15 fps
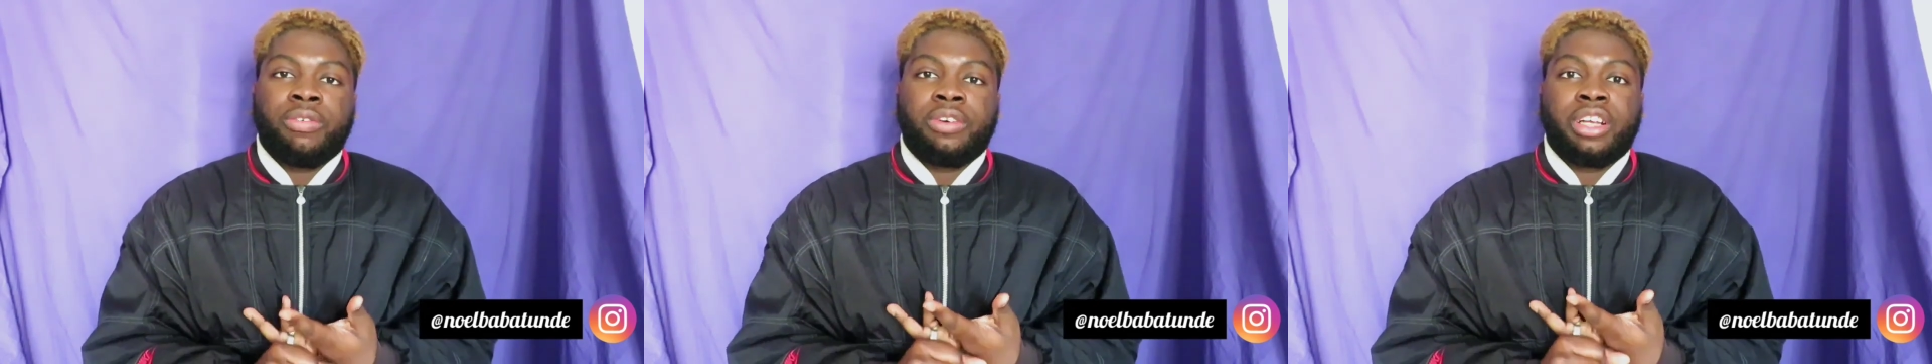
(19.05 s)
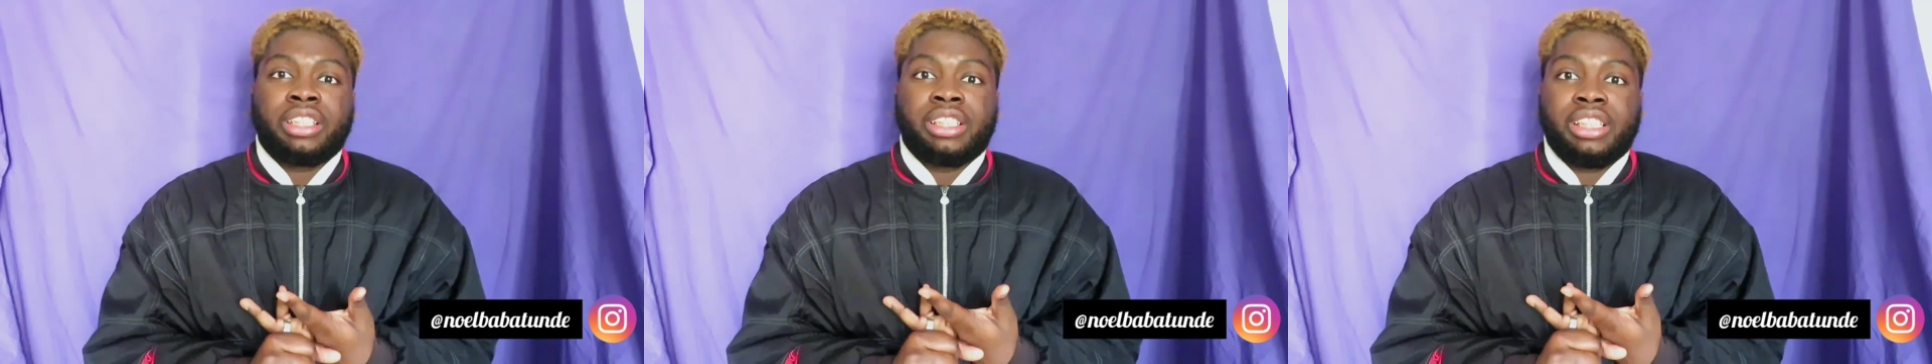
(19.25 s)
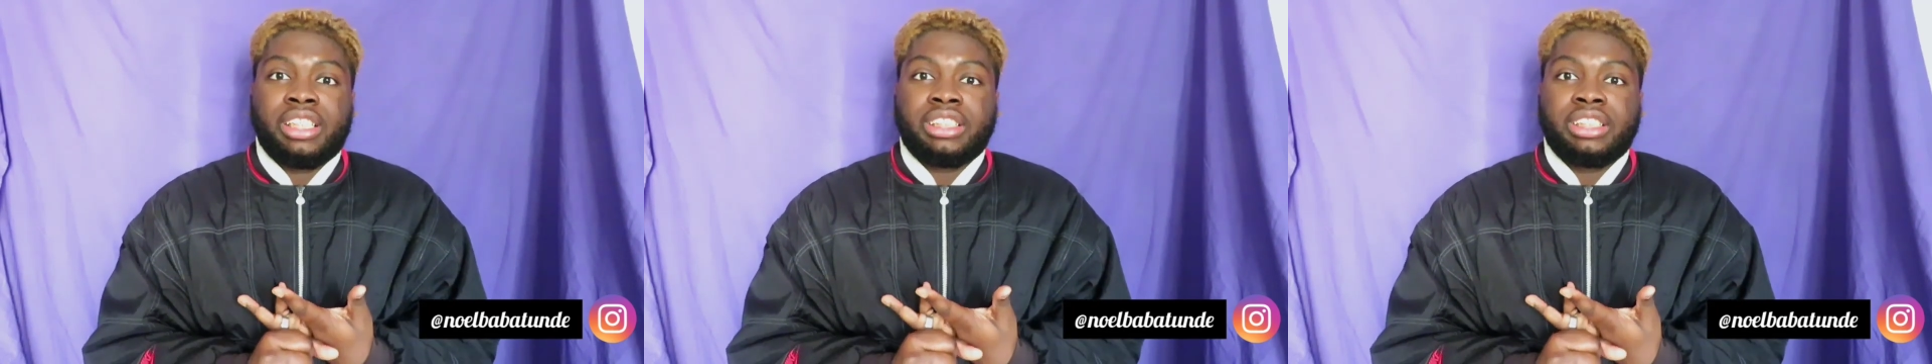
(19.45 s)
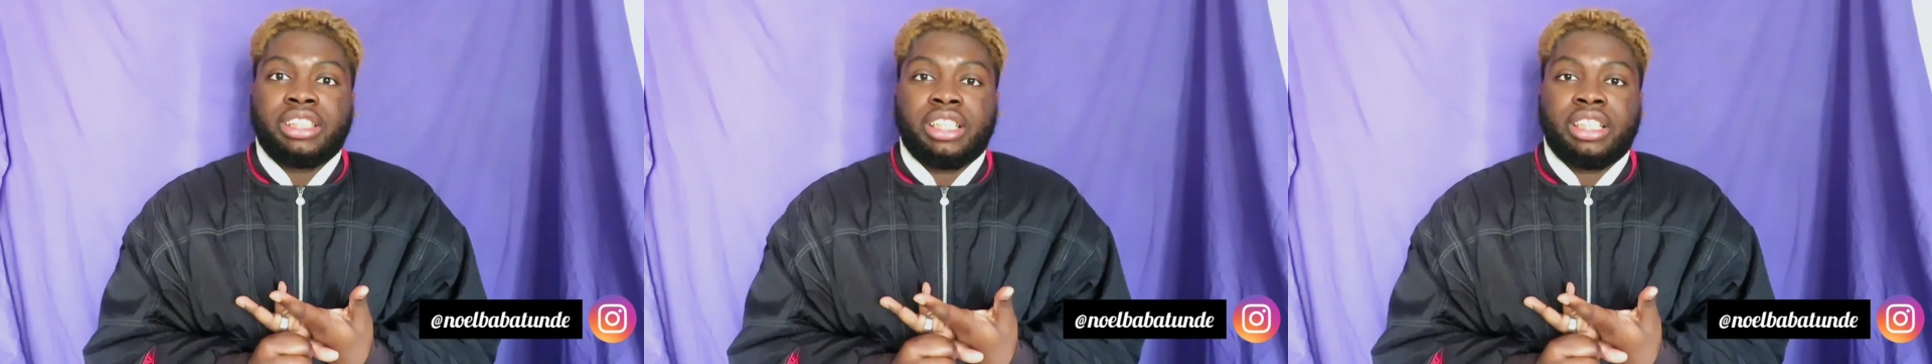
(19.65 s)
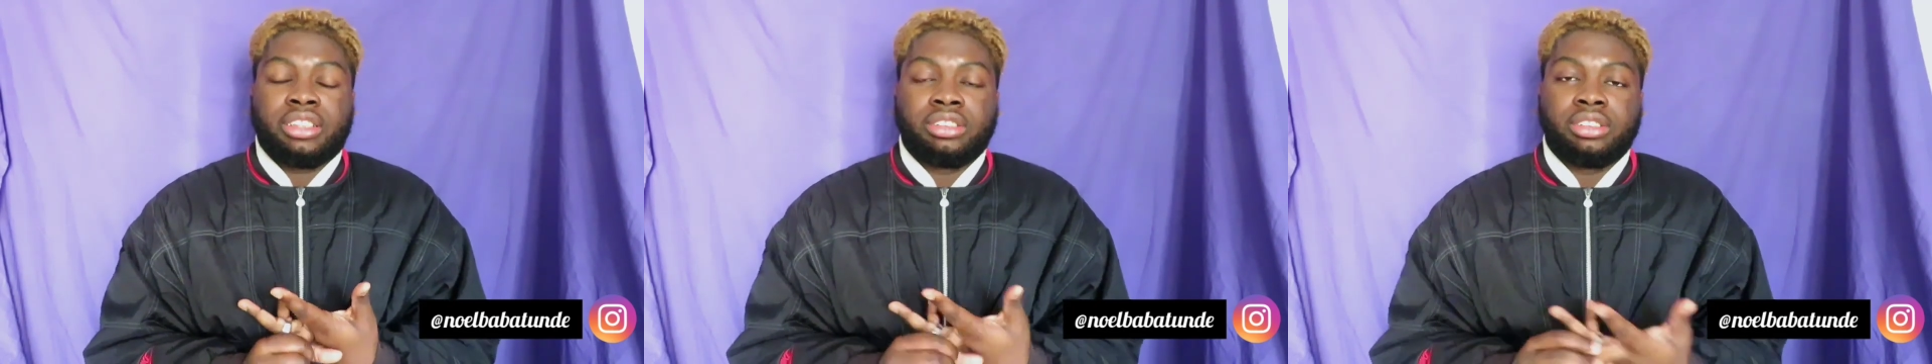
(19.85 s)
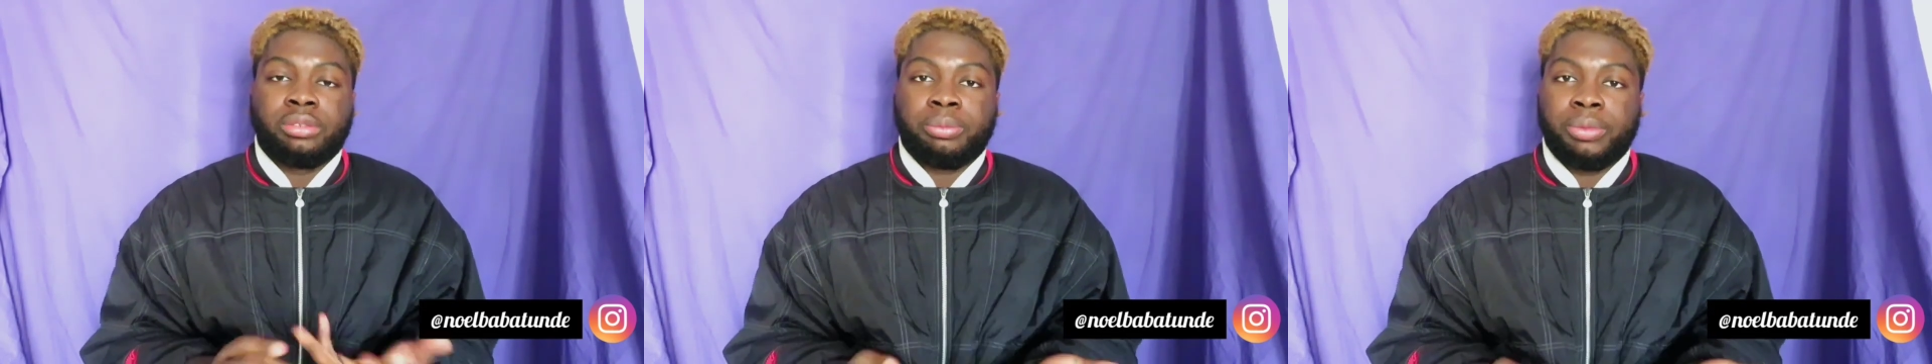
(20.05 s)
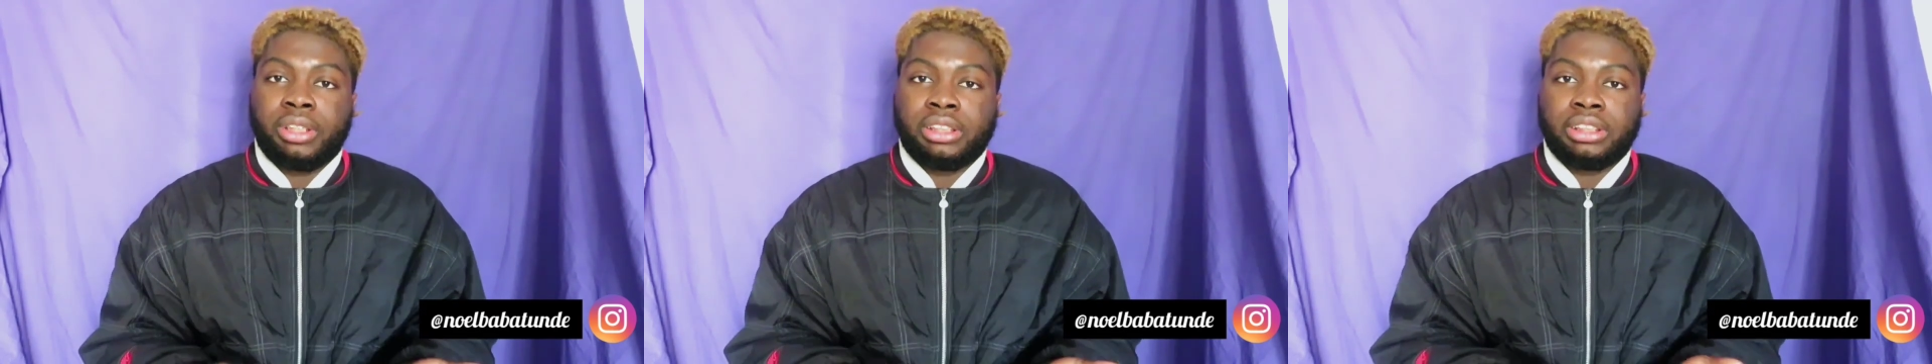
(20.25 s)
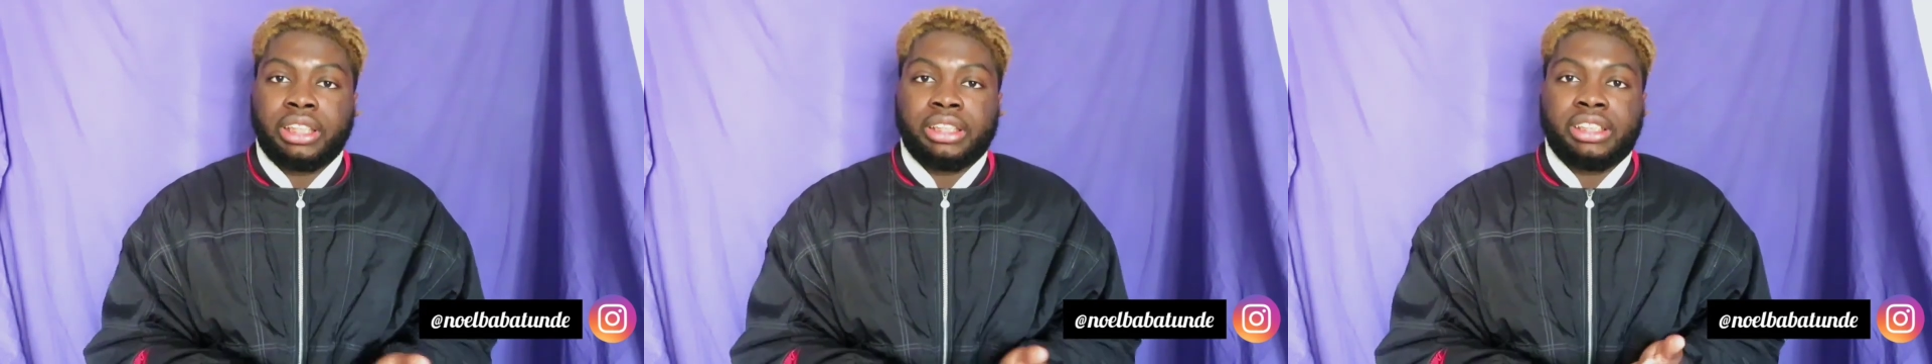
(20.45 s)
for at least another
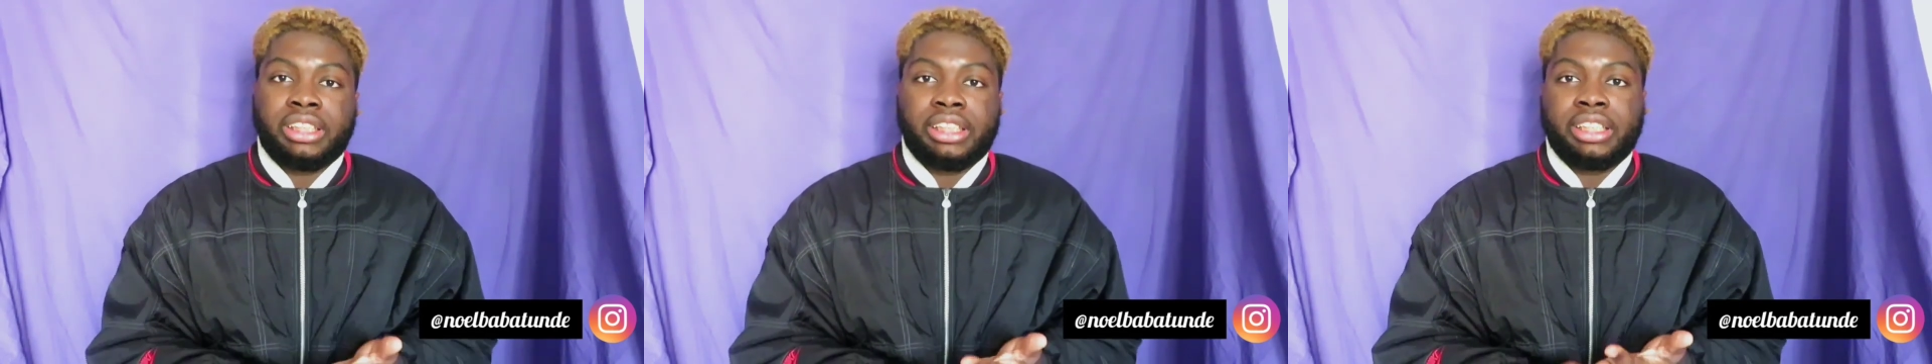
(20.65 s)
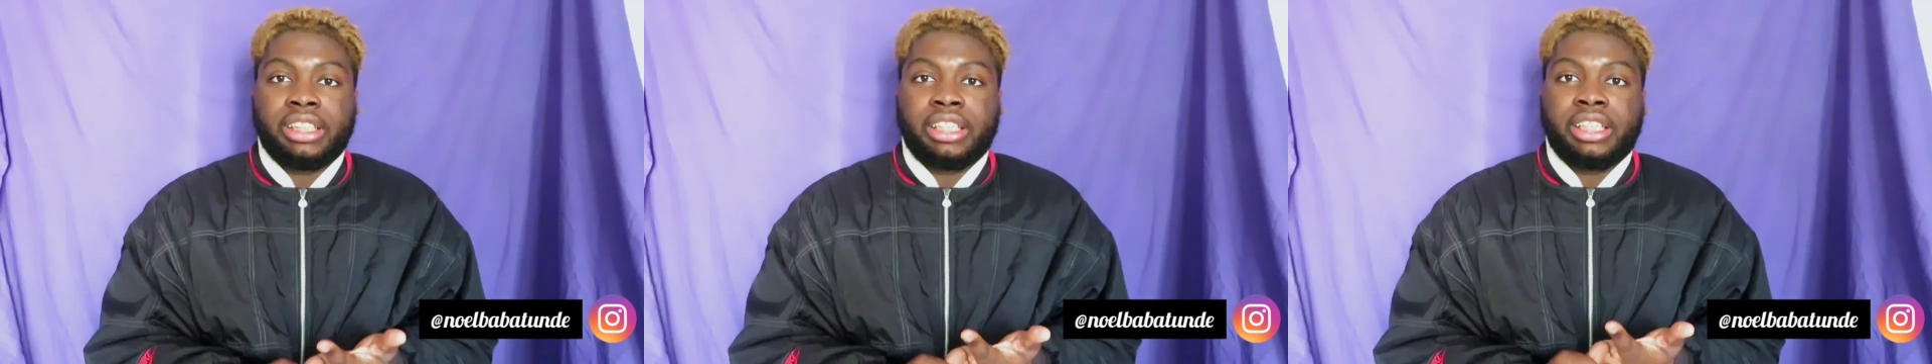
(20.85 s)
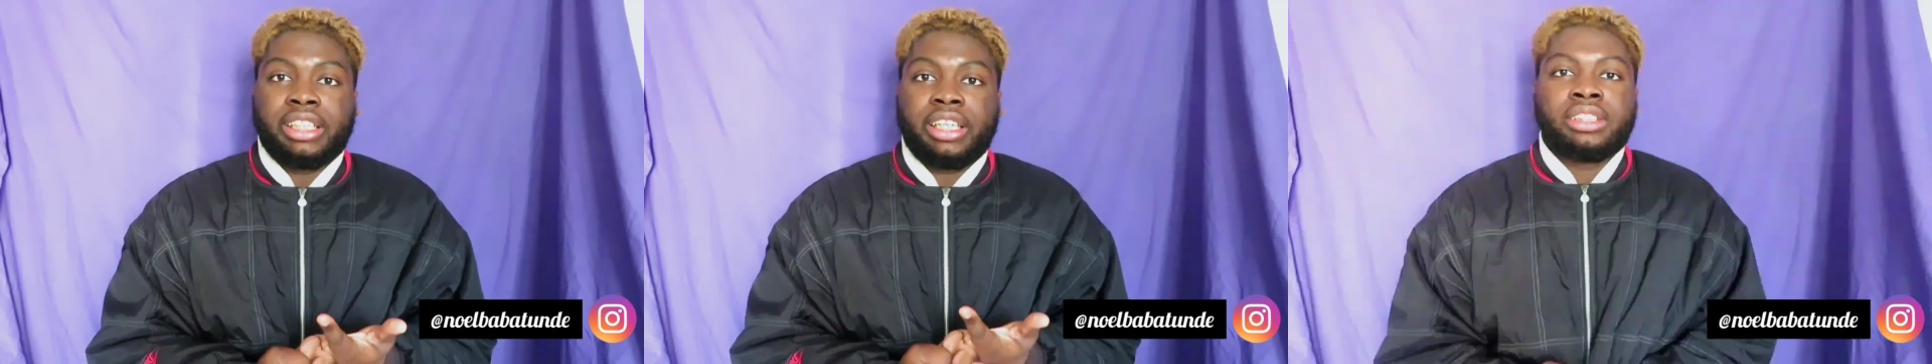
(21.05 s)
month I think.